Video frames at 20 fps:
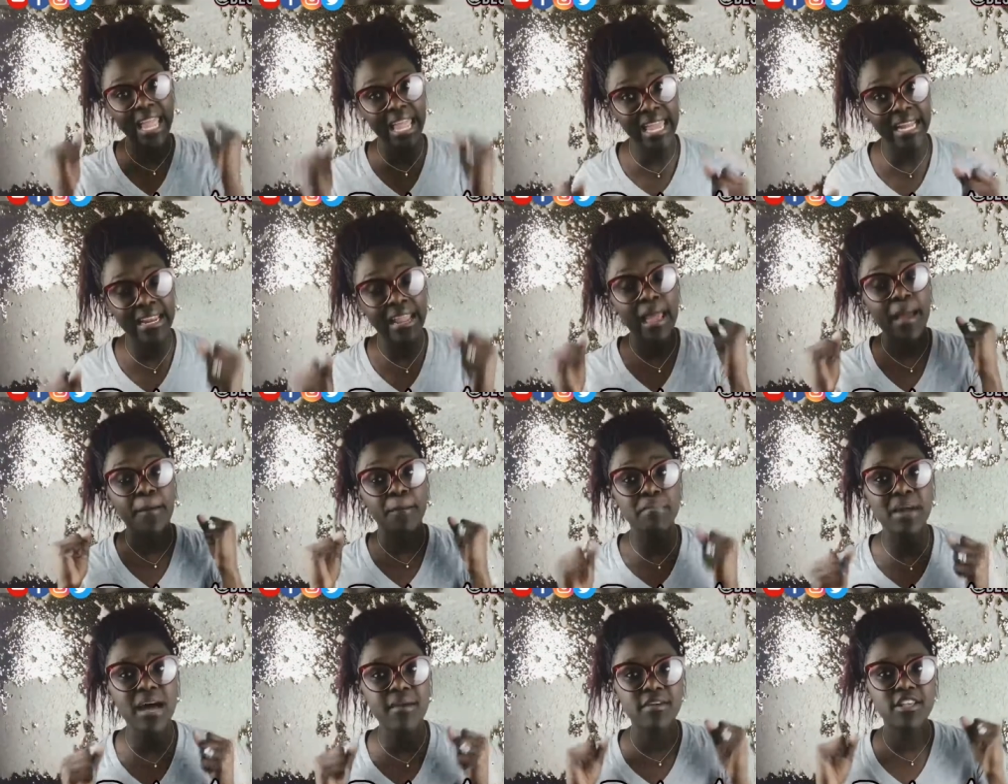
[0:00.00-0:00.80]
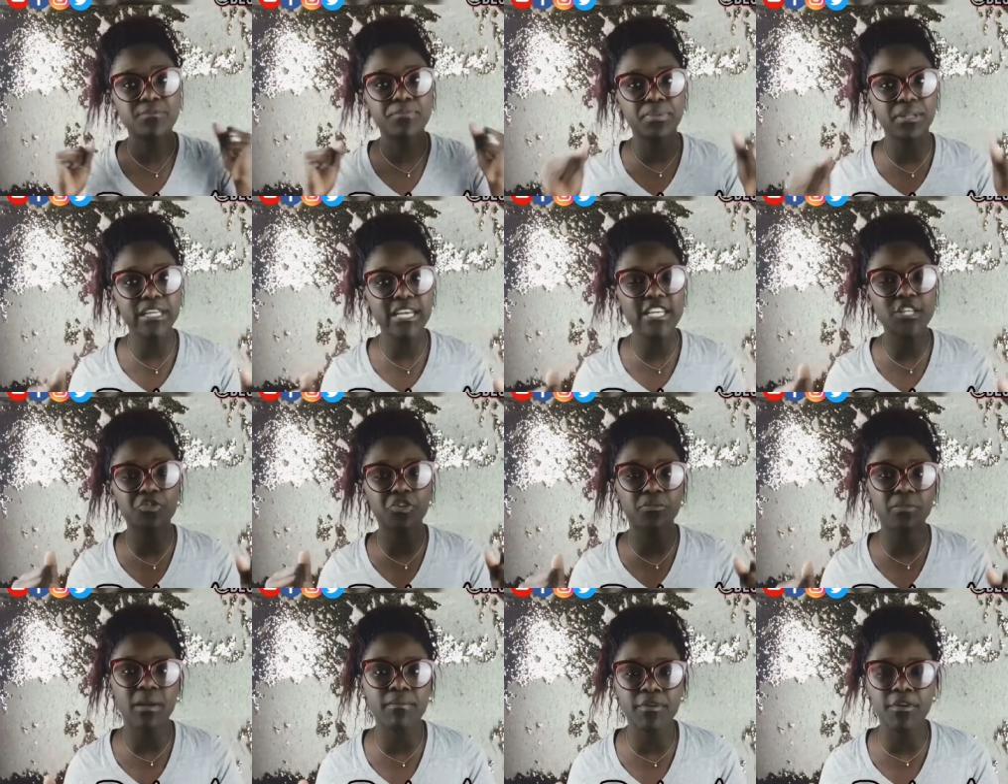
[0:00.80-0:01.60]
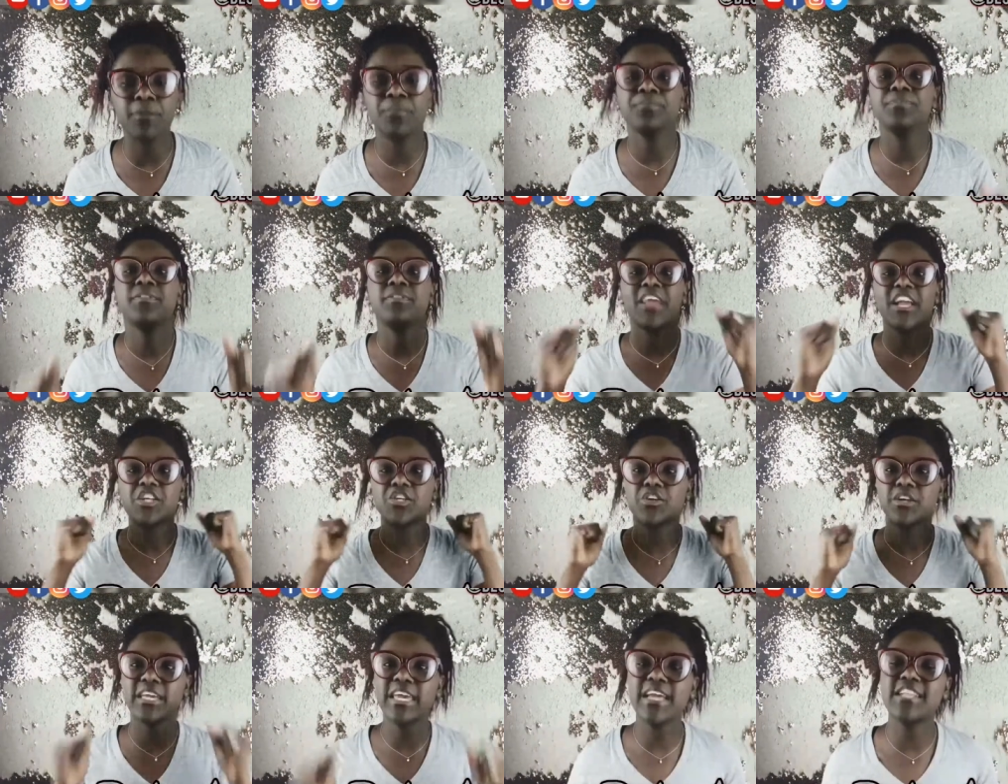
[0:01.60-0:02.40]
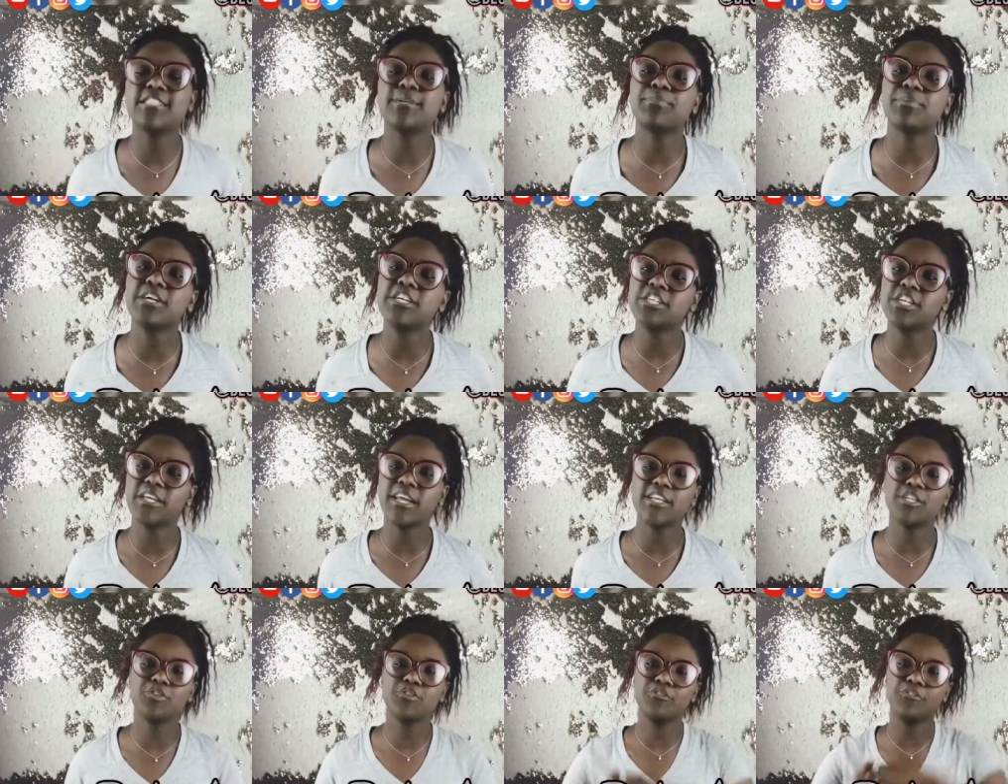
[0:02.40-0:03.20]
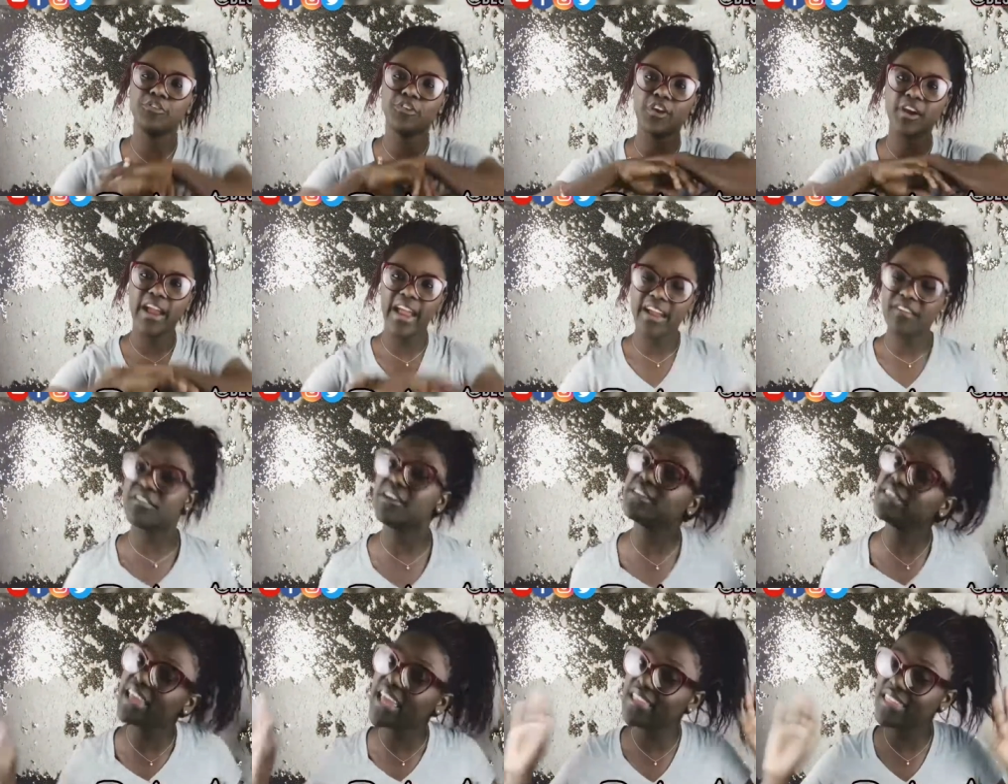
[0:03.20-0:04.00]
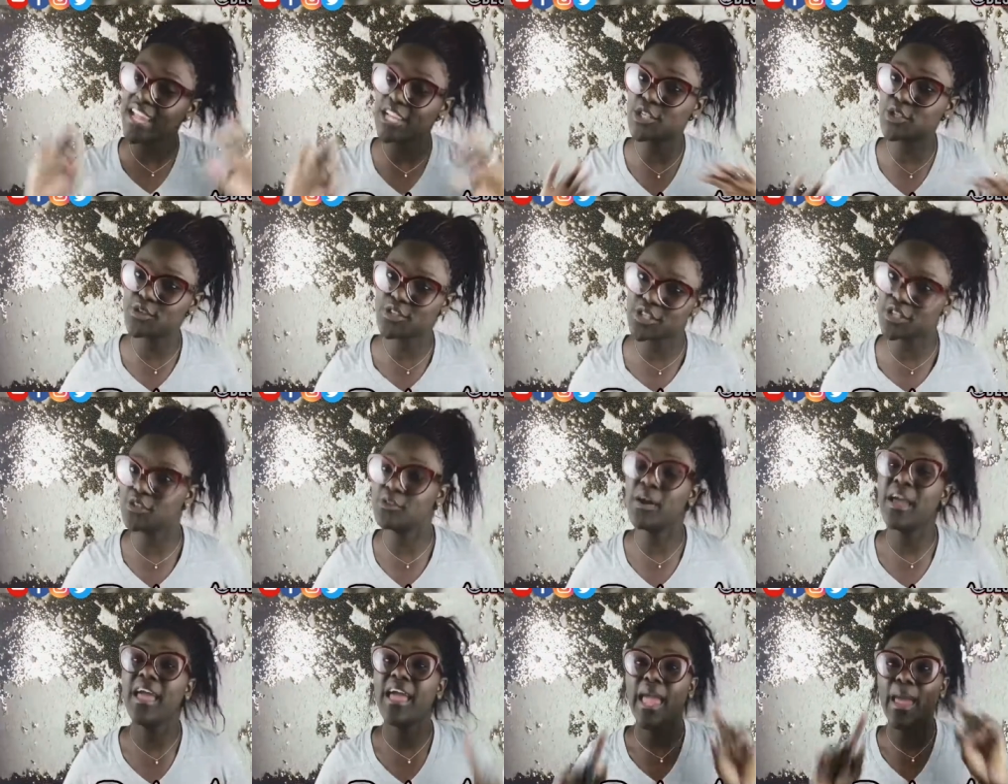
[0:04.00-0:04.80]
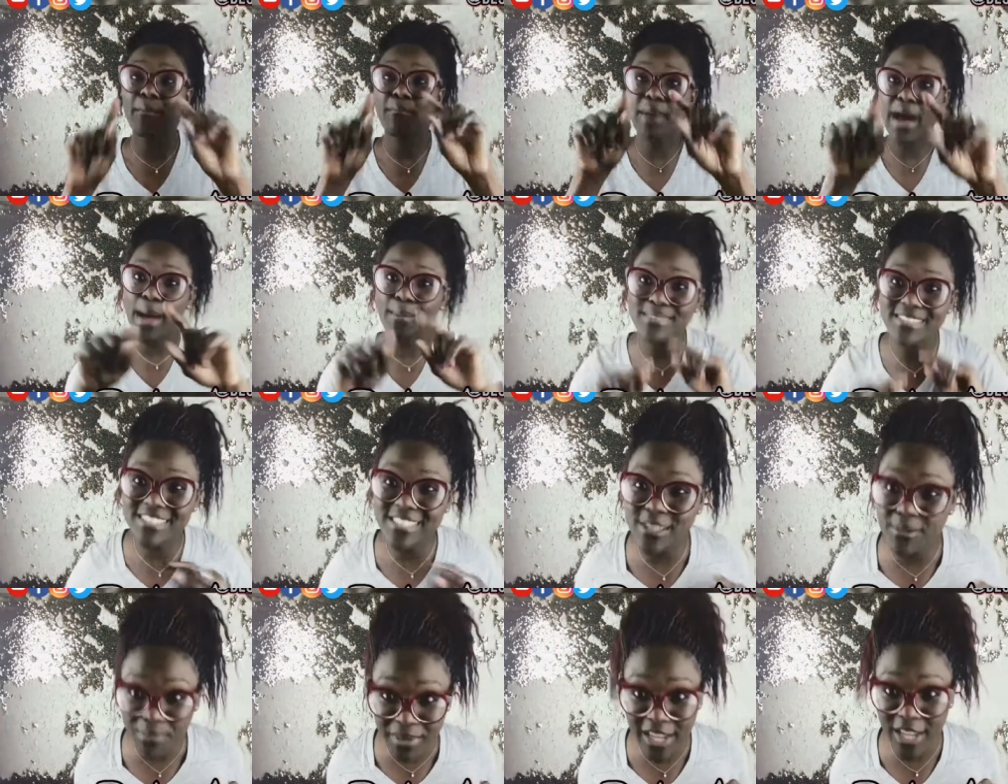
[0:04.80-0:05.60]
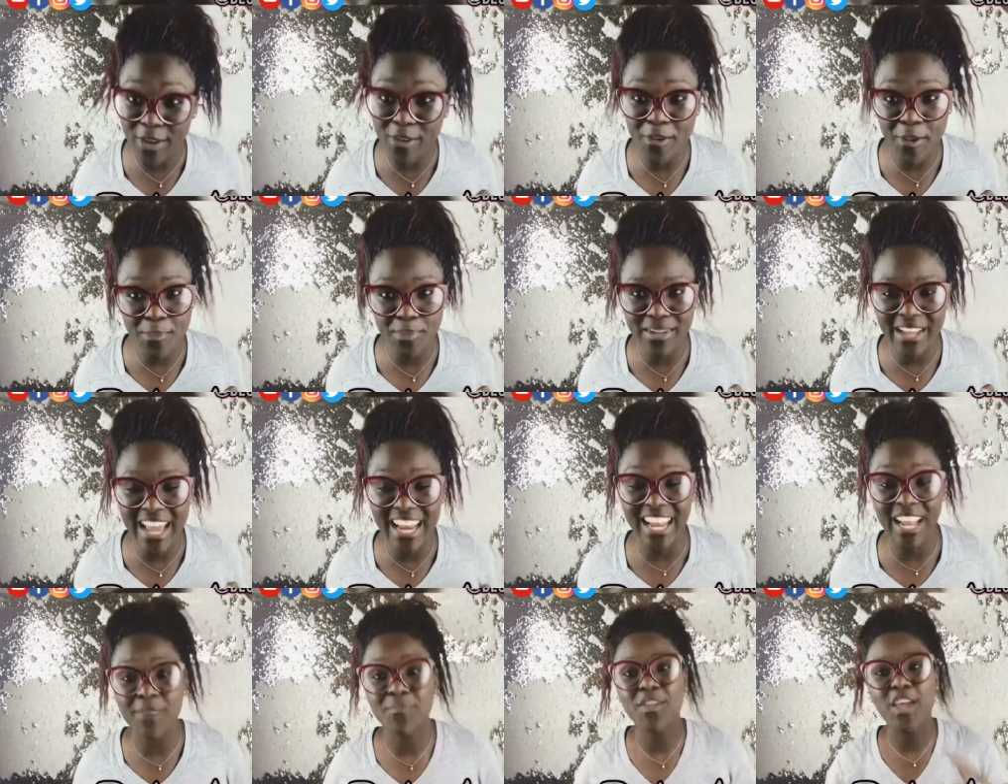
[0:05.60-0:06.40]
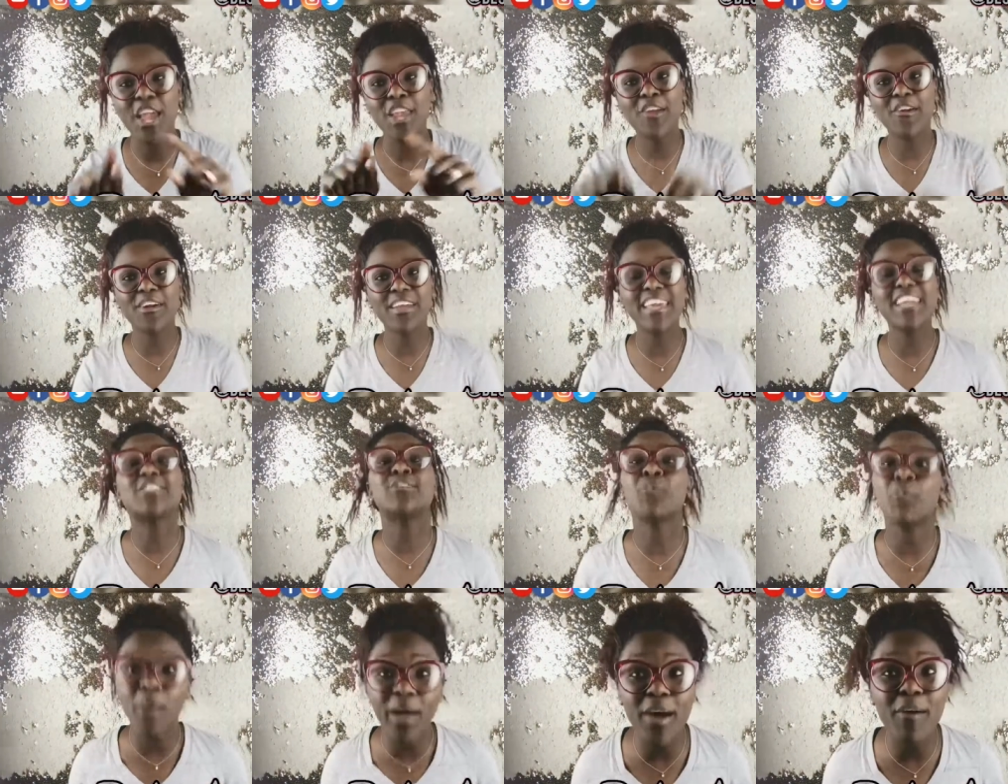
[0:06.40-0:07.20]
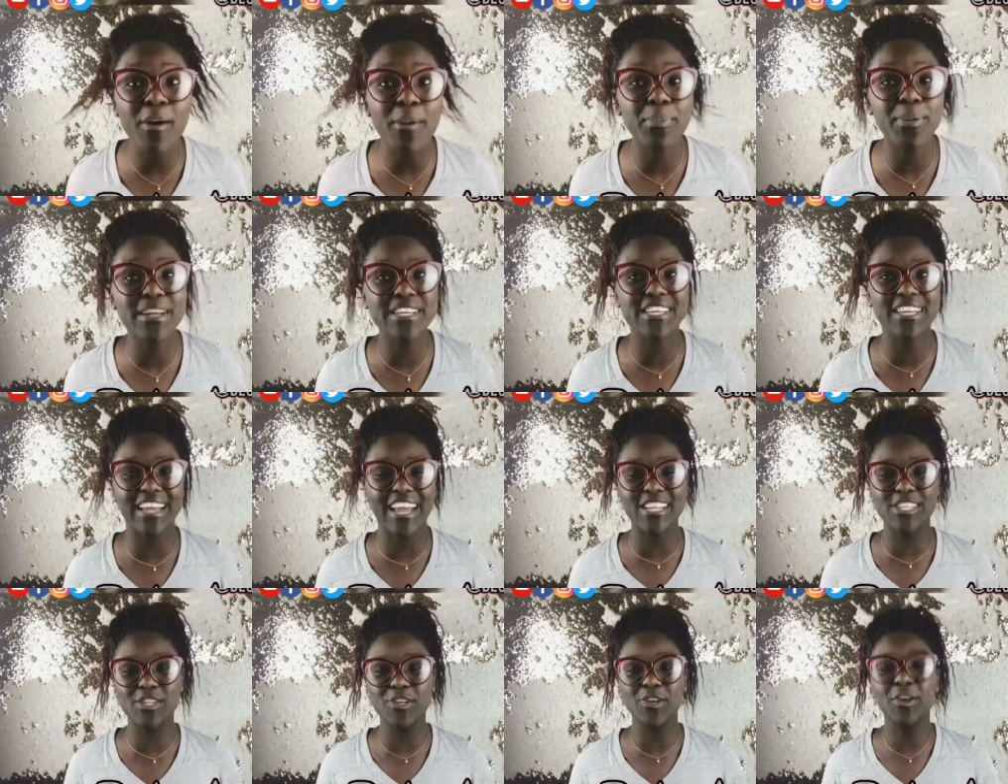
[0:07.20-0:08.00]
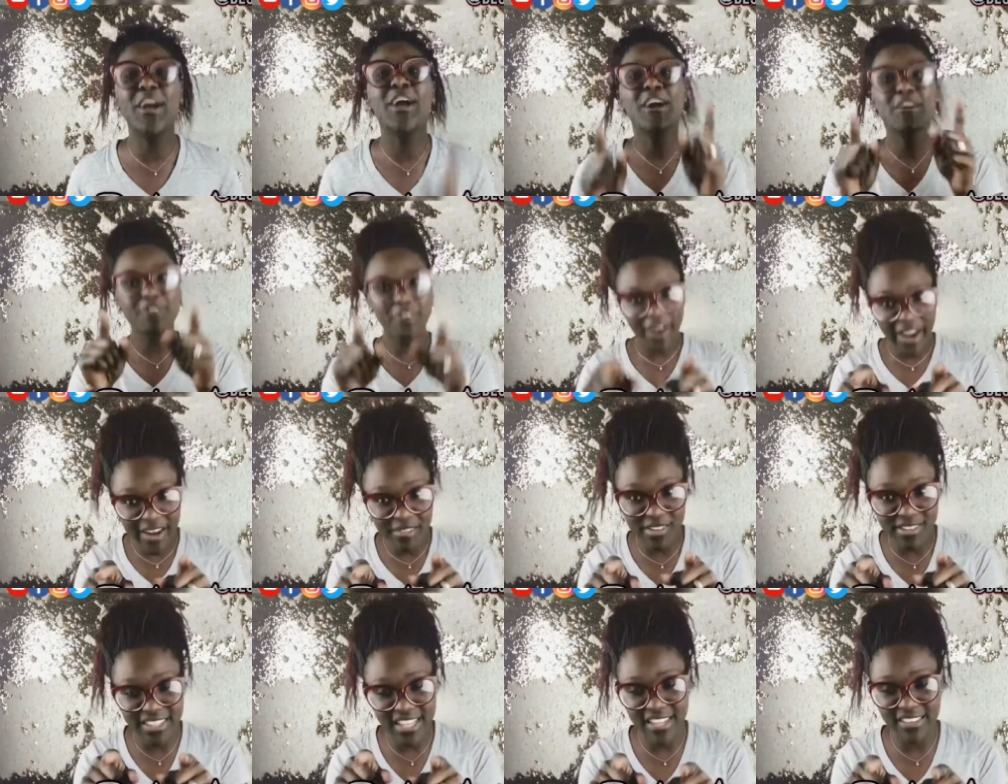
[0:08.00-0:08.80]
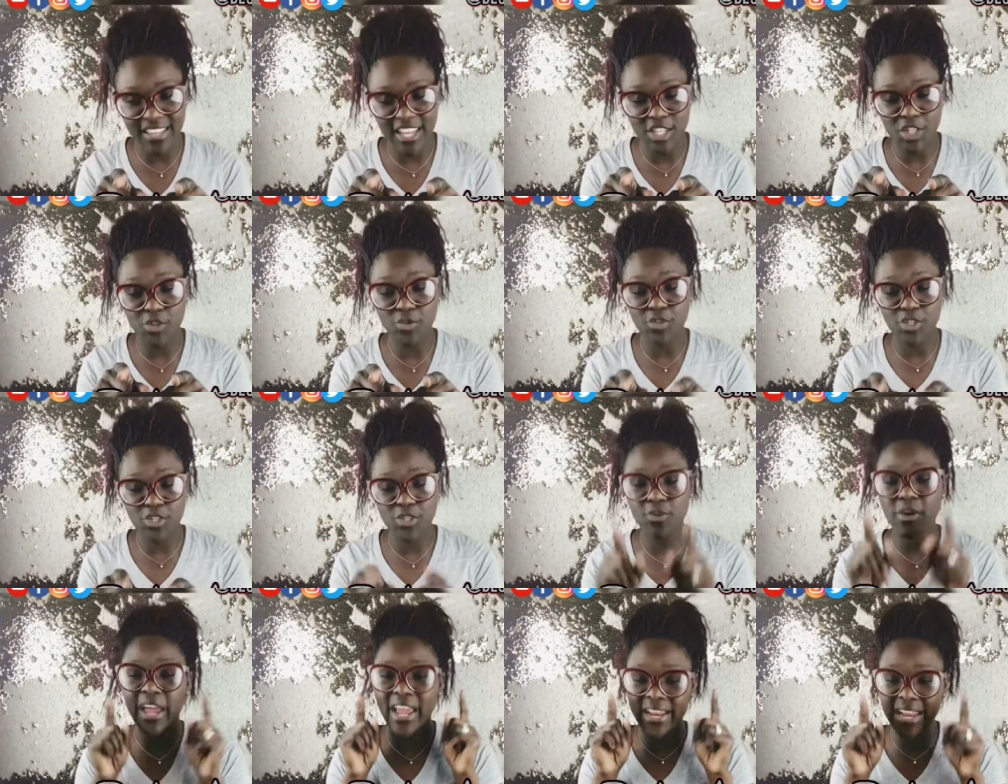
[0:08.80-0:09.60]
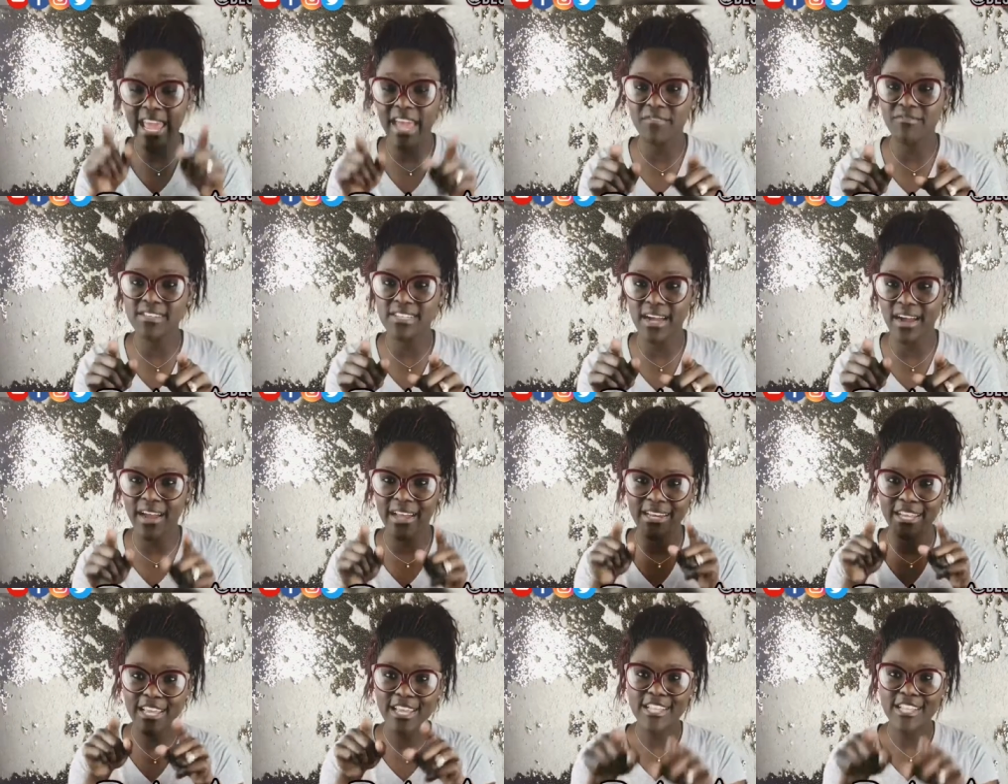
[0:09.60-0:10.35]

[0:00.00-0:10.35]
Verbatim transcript: And mommies, please remember that your kids appreciate you for everything that you do. And moms to be who are planning, your kids will appreciate you for everything that you do and have done